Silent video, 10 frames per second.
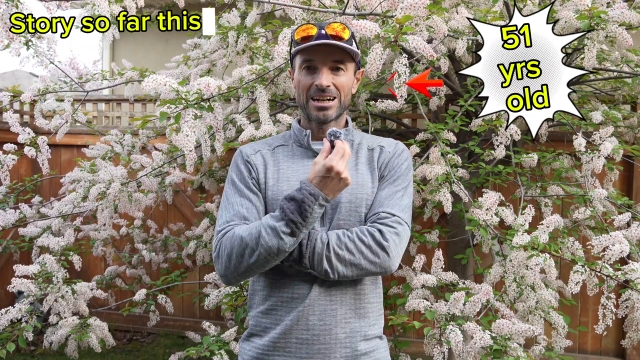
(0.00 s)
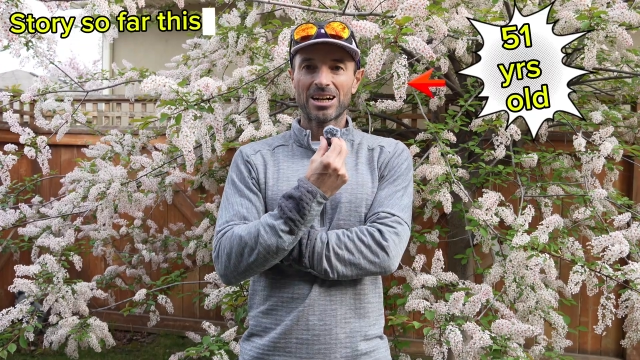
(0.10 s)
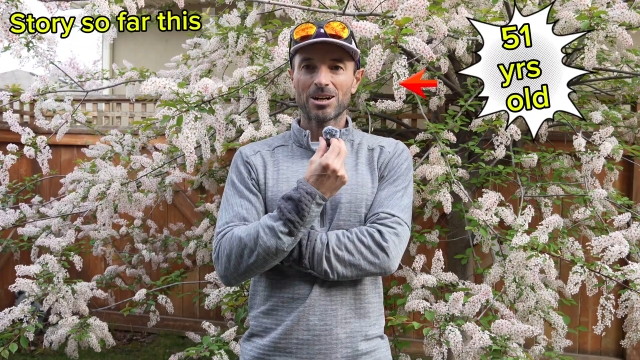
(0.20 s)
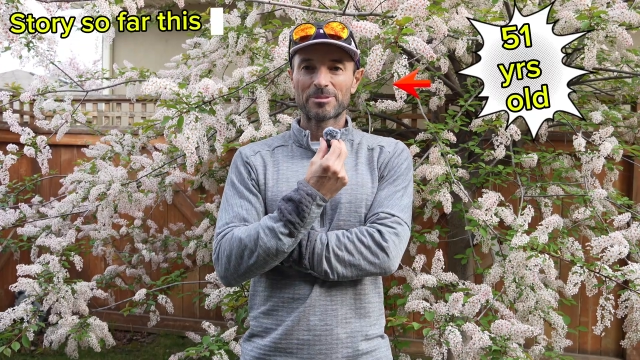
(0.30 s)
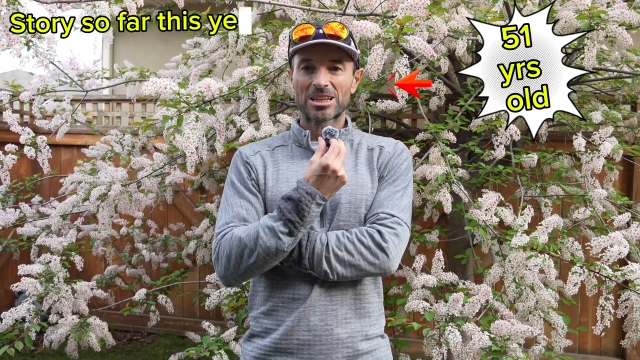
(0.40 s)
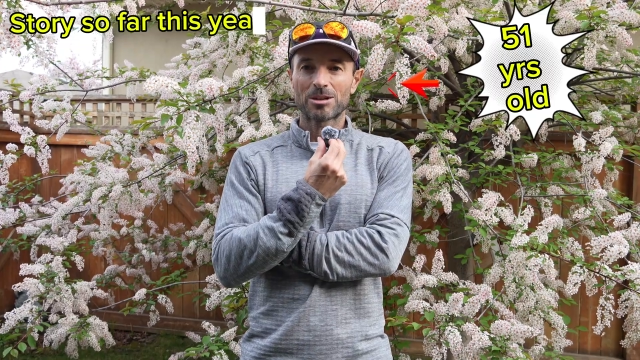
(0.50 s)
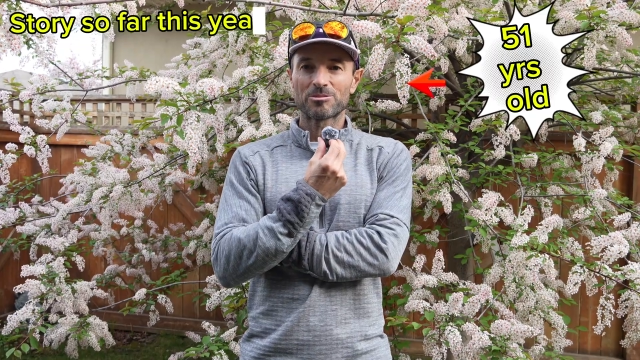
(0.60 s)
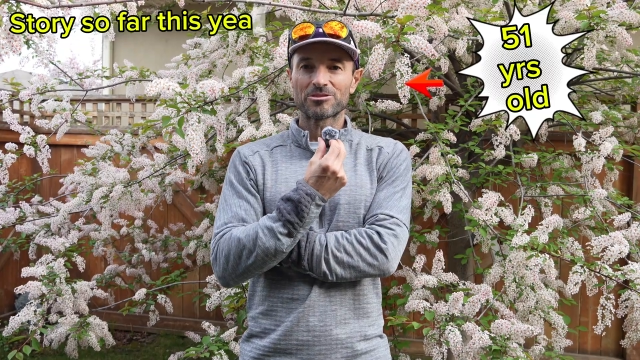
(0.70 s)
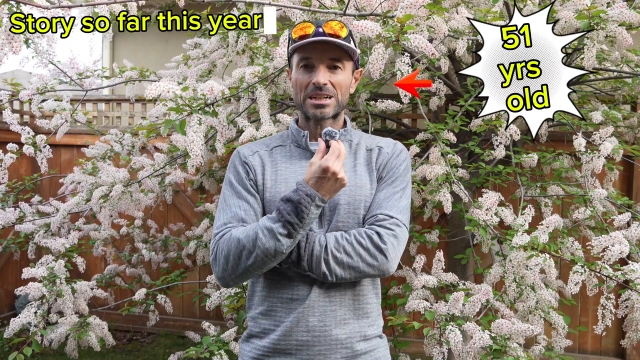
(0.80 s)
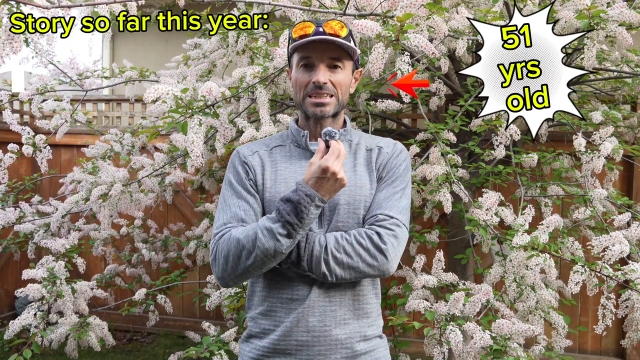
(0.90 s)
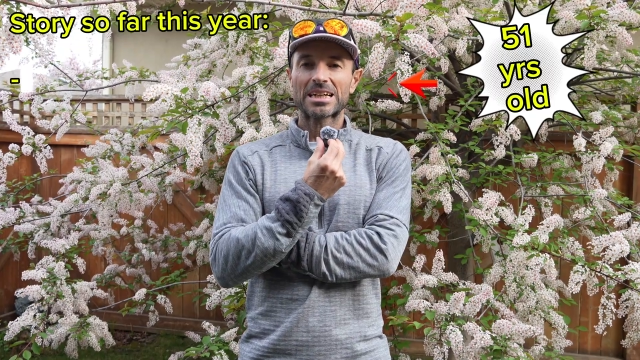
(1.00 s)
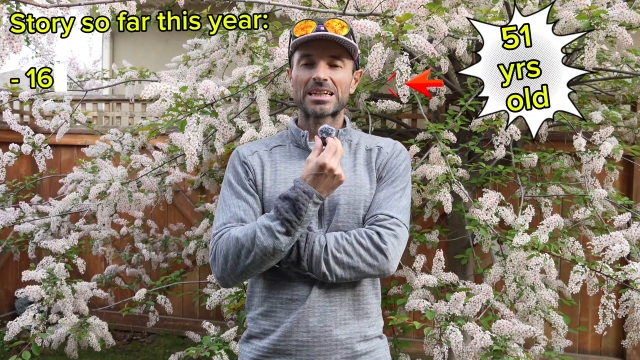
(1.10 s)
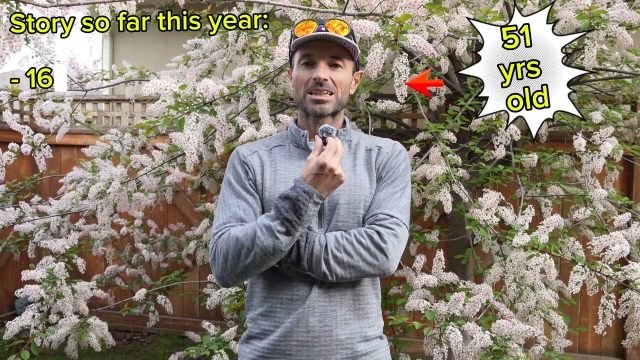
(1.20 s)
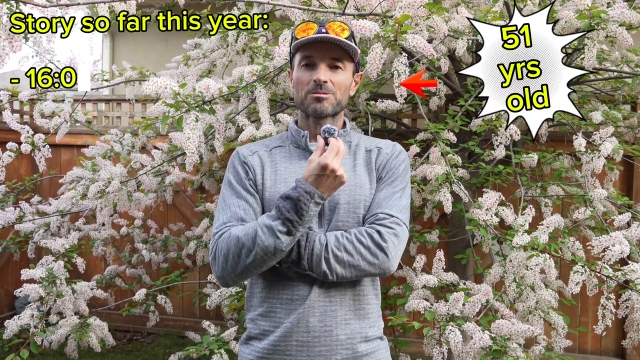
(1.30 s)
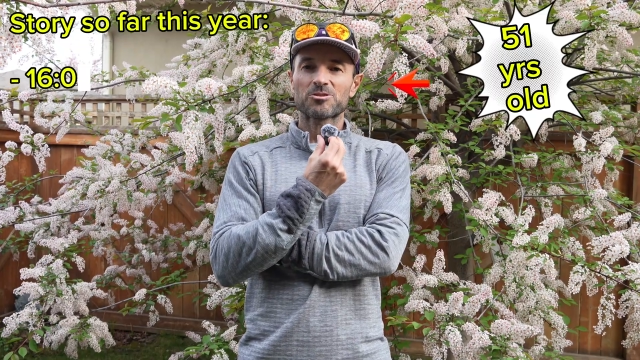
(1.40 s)
Hi, I'm the Global Runner
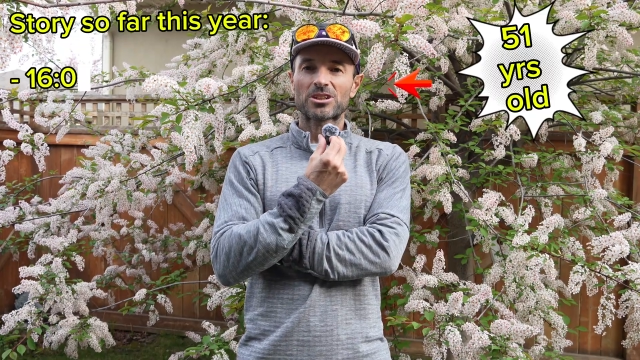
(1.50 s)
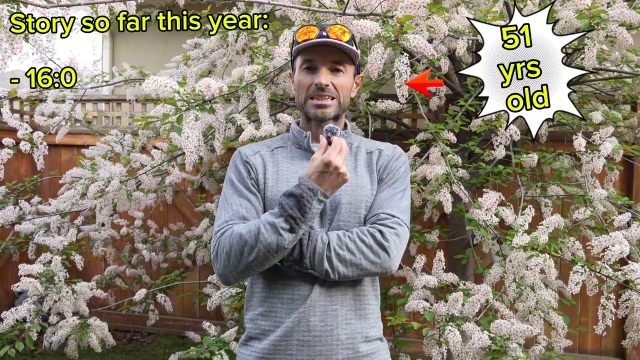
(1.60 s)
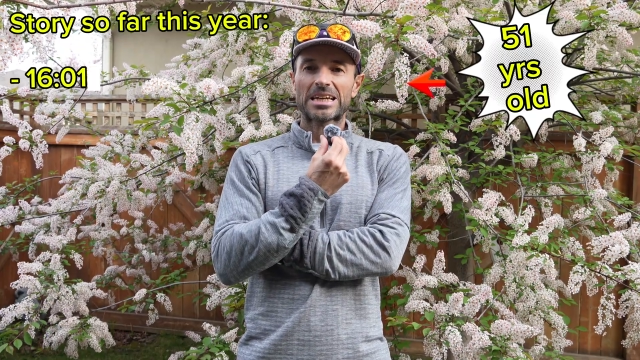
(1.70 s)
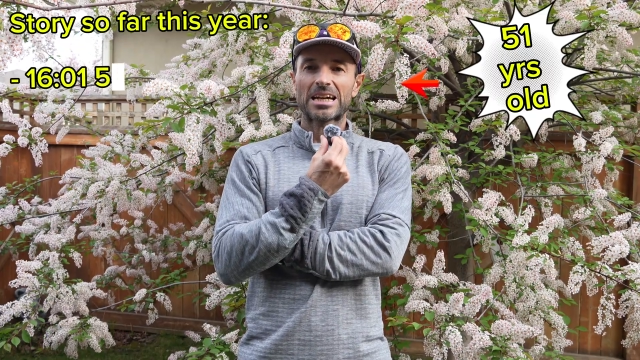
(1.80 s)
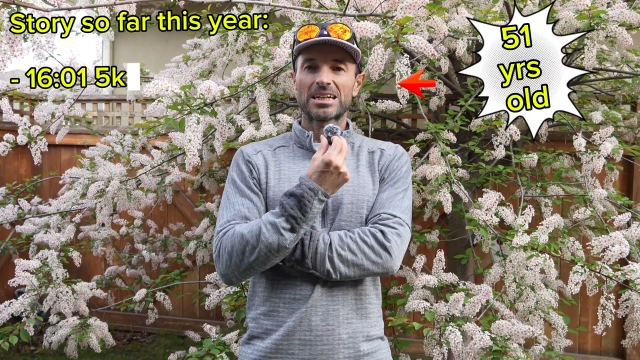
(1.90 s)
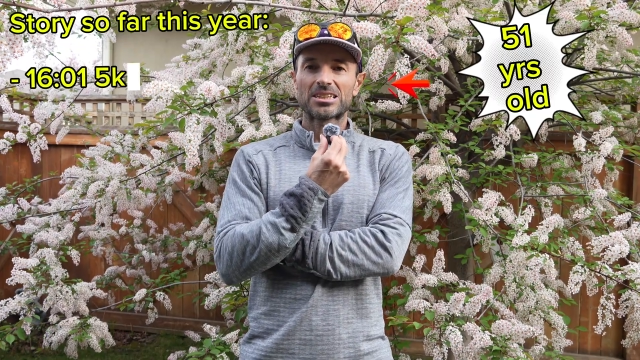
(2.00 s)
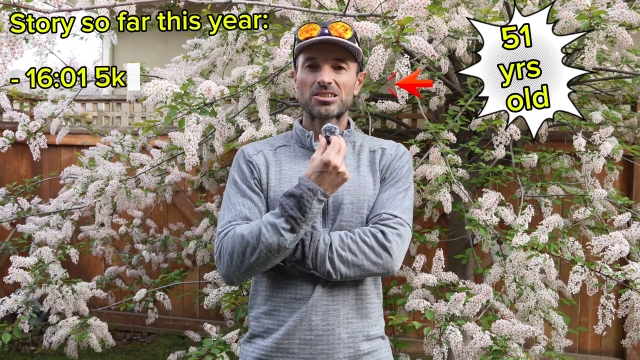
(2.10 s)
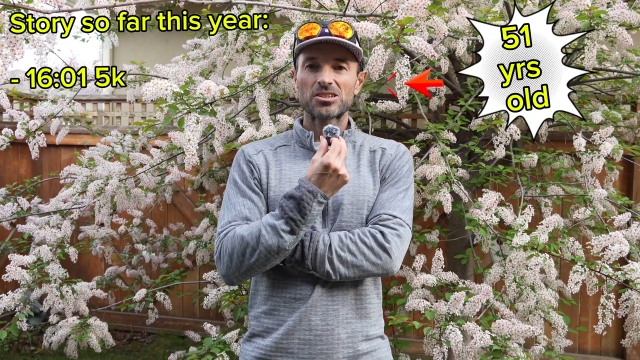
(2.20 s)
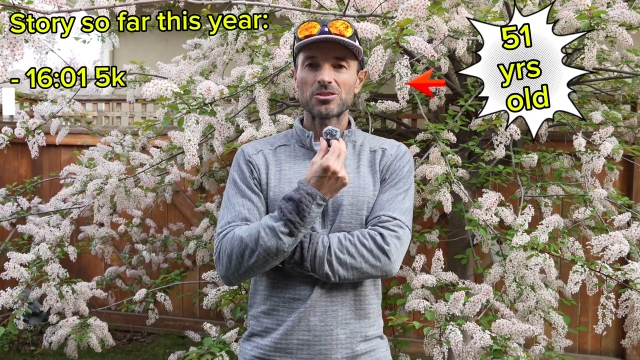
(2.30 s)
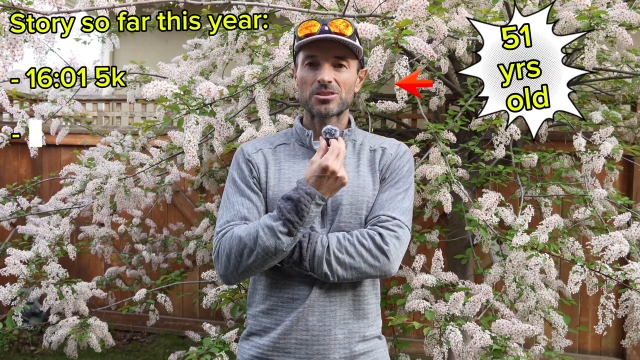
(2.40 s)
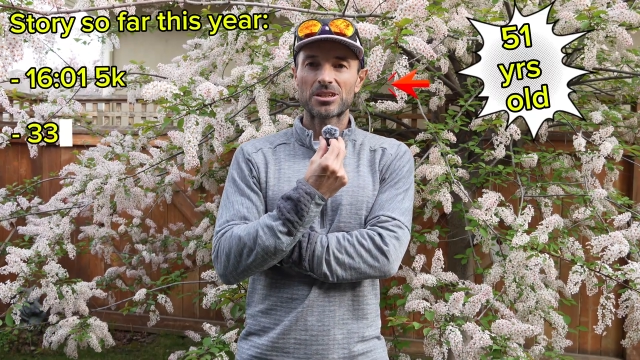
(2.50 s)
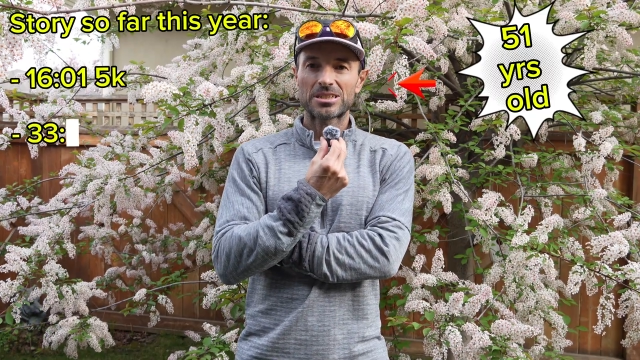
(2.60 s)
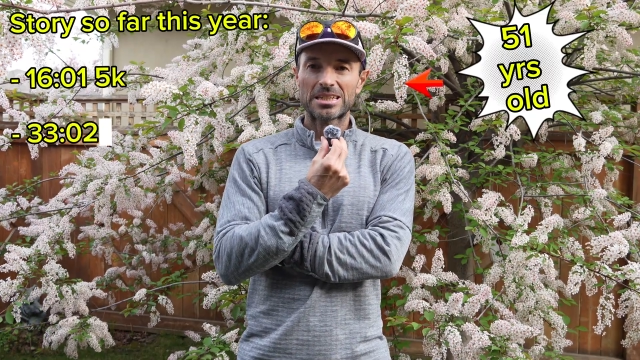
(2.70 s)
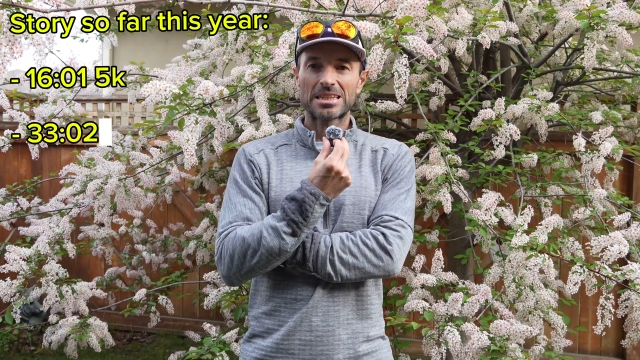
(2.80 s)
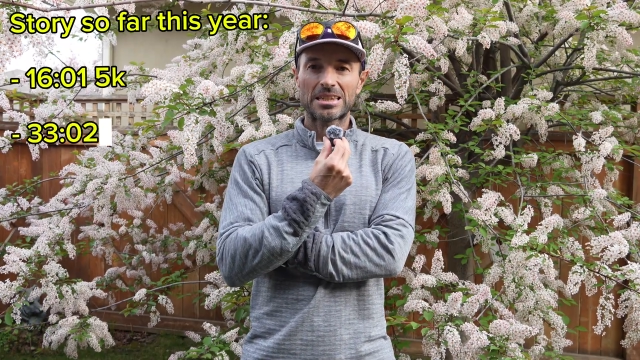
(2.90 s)
and I'm trying to get under
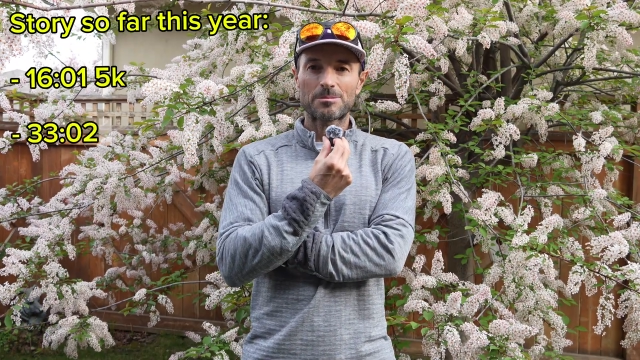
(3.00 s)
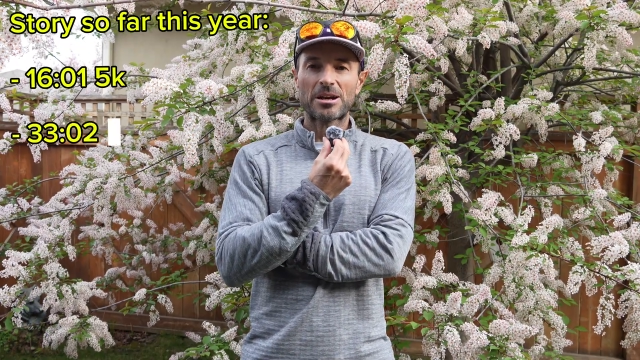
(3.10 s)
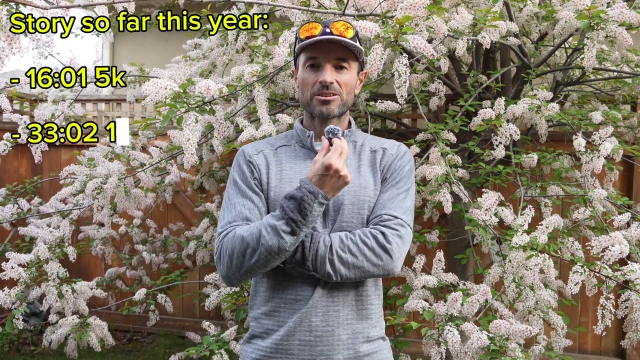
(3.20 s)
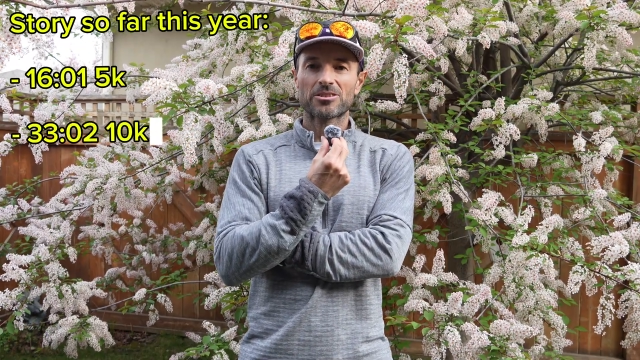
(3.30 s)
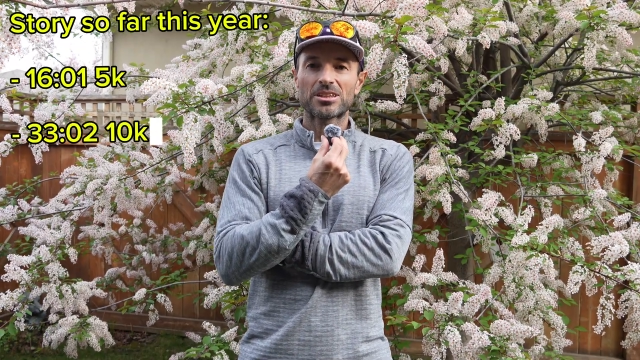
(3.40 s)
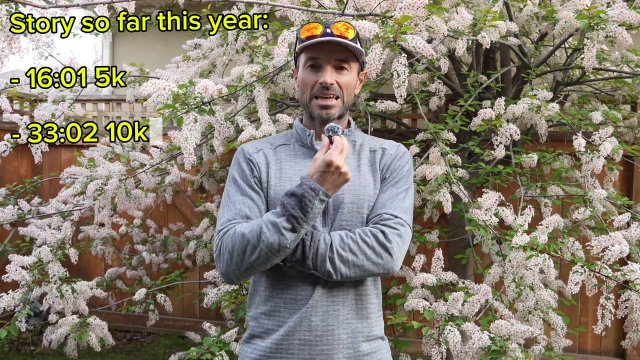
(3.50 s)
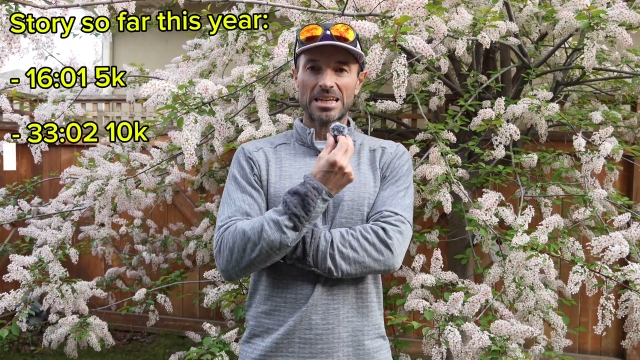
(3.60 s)
2:30 in the marathon,